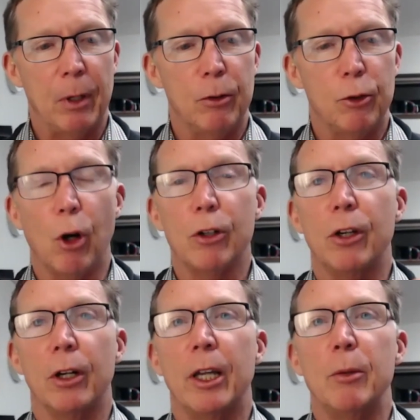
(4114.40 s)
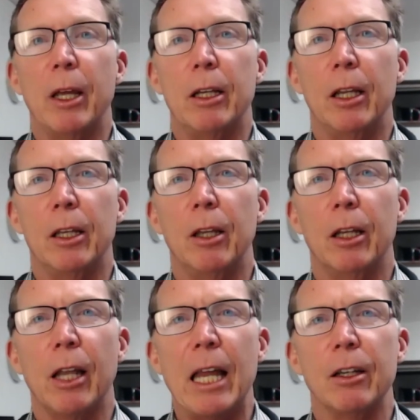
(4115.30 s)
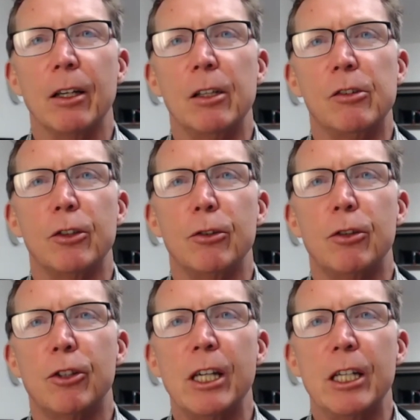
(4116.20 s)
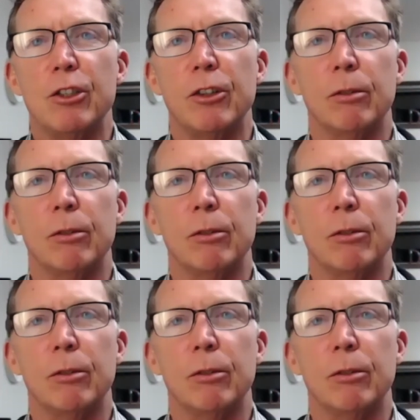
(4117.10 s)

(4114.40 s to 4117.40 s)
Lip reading: Doctor in Latin is to teach.